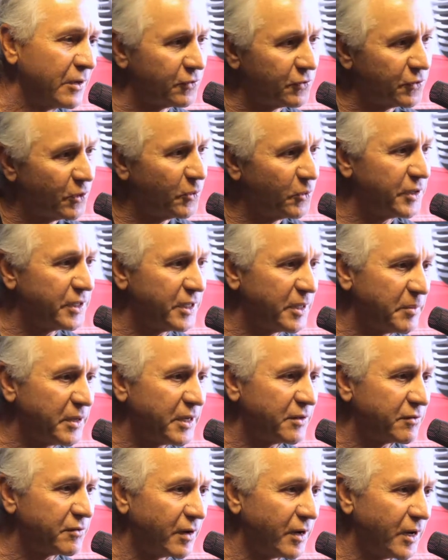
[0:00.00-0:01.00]
So in the
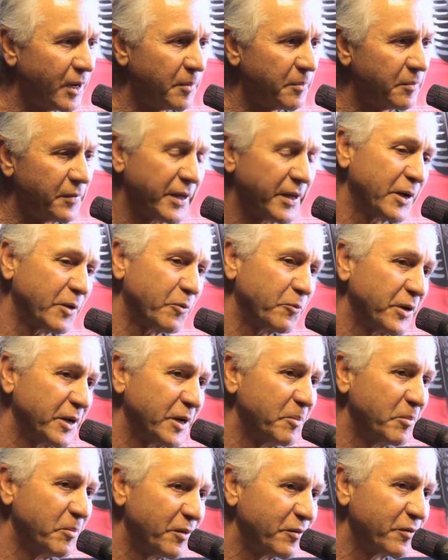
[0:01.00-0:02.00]
meantime, they can rent
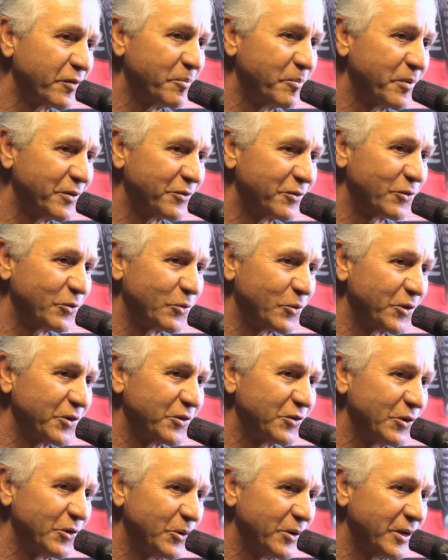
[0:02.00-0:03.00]
a month-to-month
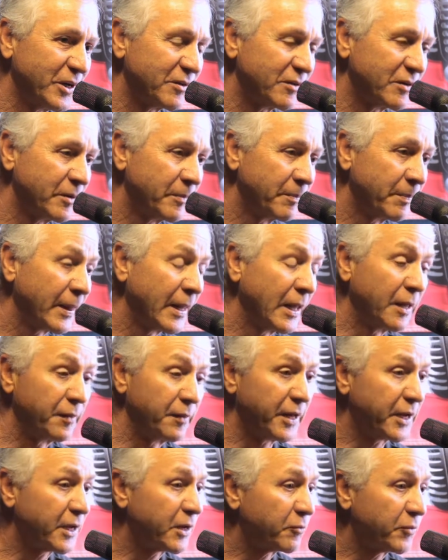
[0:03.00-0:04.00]
storage unit.
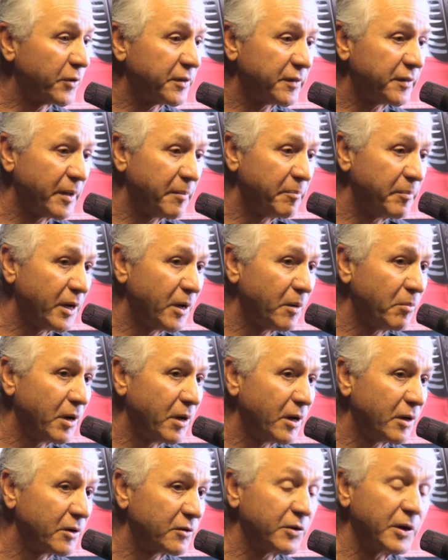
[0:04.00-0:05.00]
They can rent that
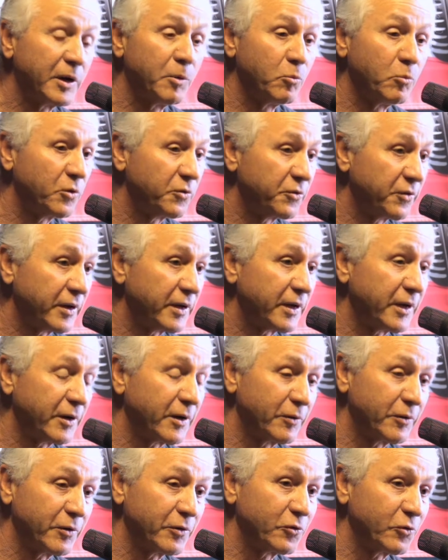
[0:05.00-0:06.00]
mailbox, and we'll take care
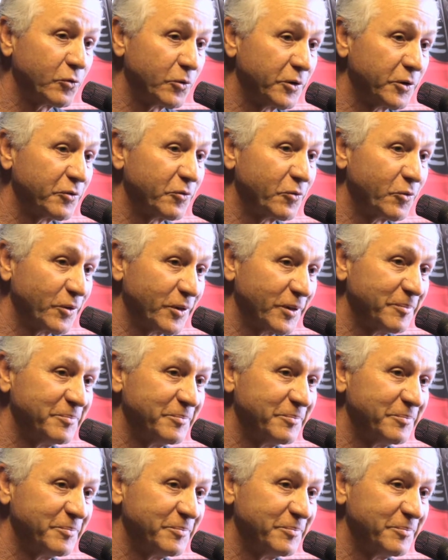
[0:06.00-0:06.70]
of the storage for them.